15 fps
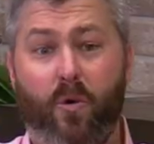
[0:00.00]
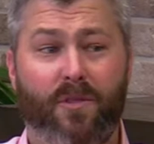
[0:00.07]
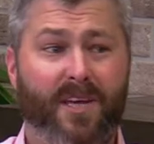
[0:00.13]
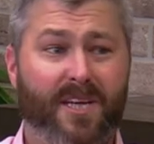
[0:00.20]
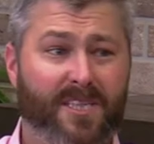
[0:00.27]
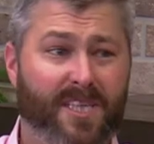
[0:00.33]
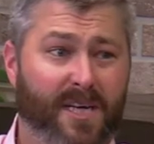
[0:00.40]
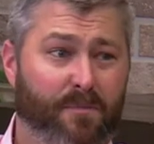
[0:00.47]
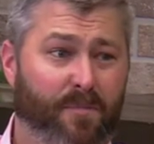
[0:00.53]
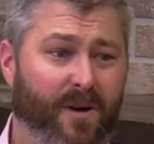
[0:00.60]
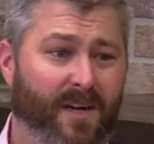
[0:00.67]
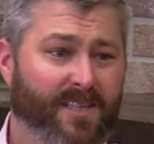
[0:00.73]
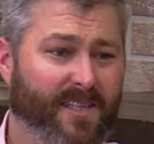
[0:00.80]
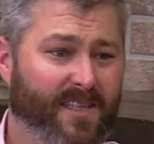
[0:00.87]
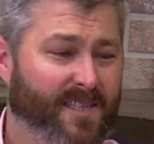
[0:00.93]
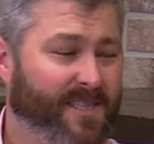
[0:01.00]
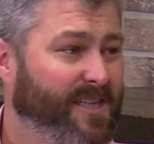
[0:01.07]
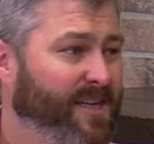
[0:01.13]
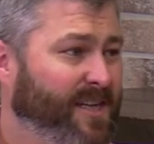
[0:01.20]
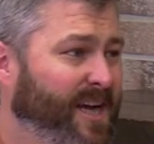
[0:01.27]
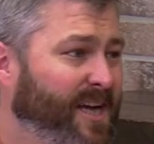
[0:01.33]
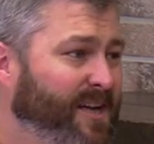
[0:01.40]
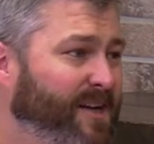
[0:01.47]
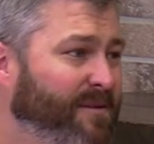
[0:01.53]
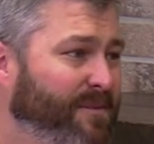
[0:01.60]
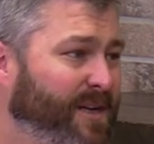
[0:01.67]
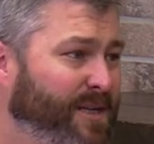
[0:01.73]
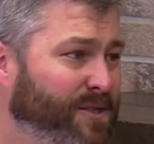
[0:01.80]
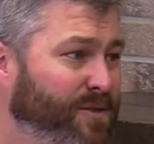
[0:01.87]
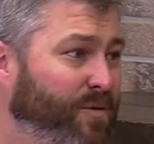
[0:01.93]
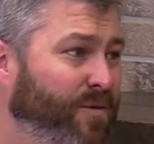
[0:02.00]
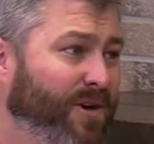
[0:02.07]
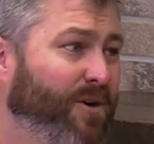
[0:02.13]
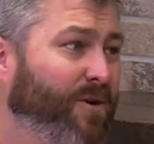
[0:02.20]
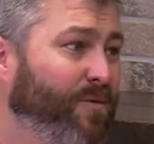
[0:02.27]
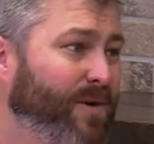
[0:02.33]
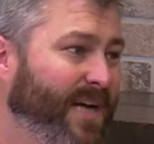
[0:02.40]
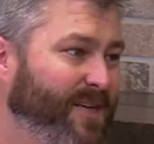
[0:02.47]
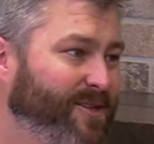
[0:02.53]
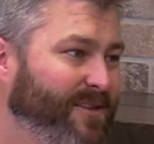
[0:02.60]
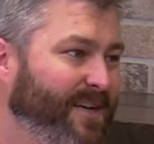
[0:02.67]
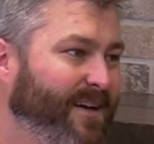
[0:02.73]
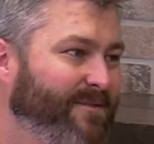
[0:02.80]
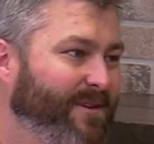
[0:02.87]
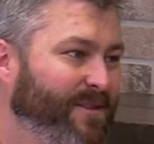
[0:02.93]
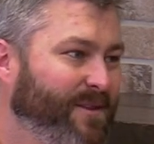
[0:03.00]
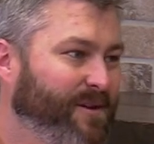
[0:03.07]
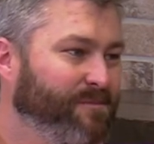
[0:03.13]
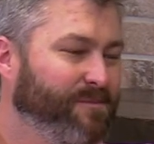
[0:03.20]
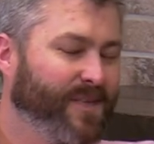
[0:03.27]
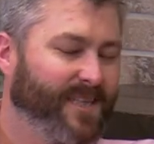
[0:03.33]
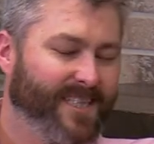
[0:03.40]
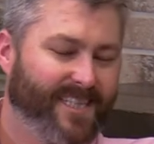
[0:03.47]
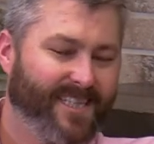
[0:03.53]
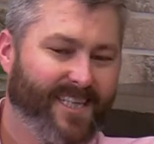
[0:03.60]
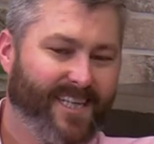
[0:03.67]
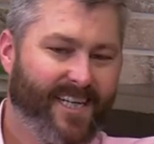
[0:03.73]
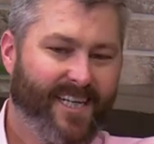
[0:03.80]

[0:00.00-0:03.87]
or the exact price. think that's going to kind of come down to what all we actually have in there, but